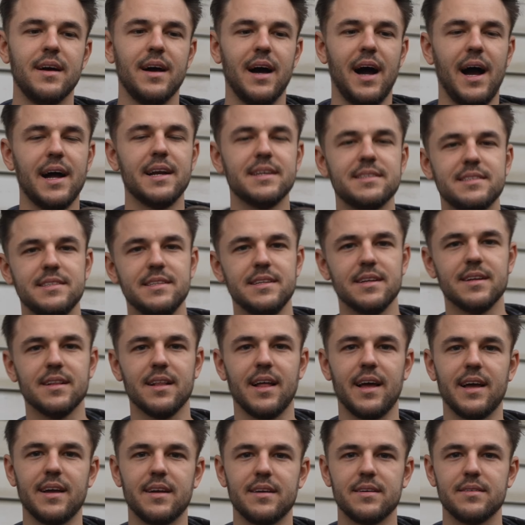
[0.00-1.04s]
I just need to
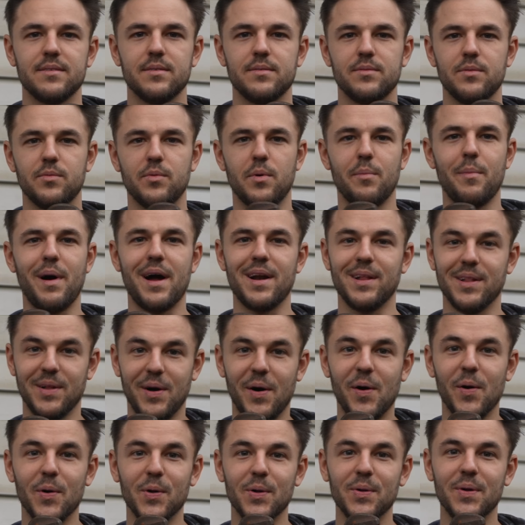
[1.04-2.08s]
like remodel the
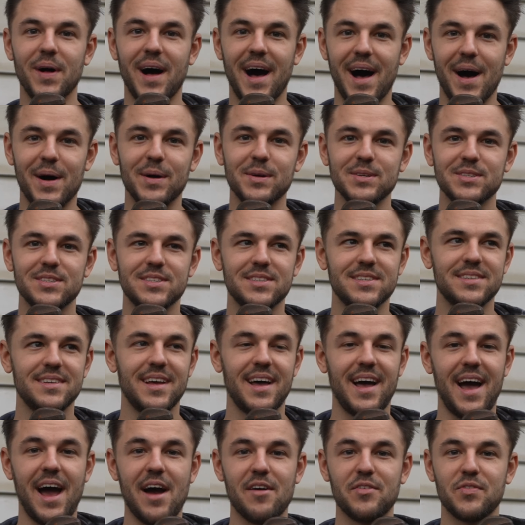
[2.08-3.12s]
whole house
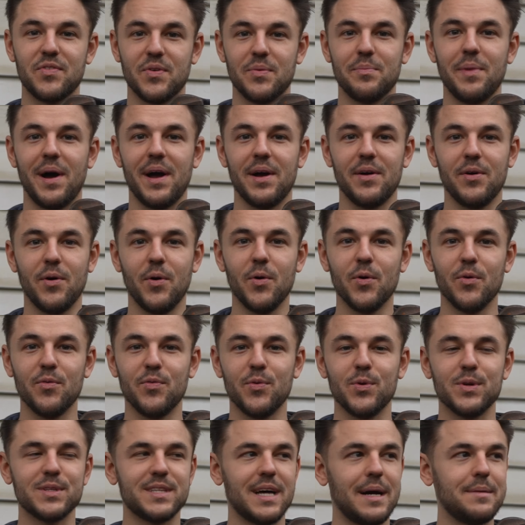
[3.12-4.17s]
after my whole
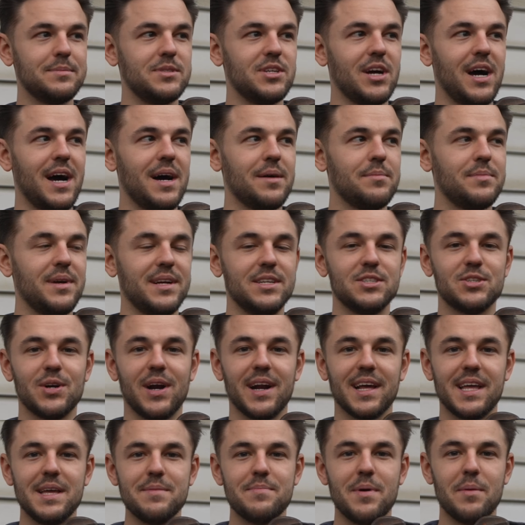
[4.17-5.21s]
full-time job and trying
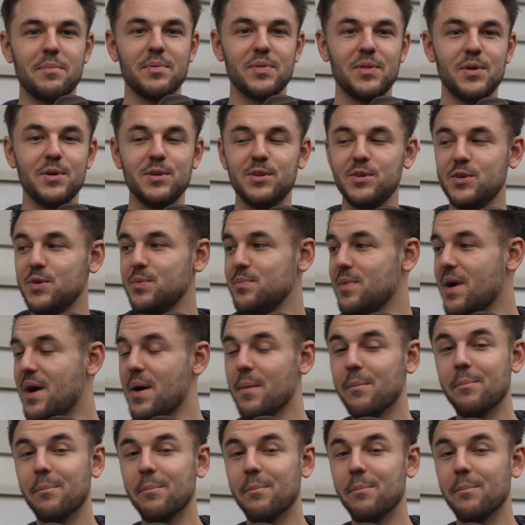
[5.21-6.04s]
to keep up with YouTube.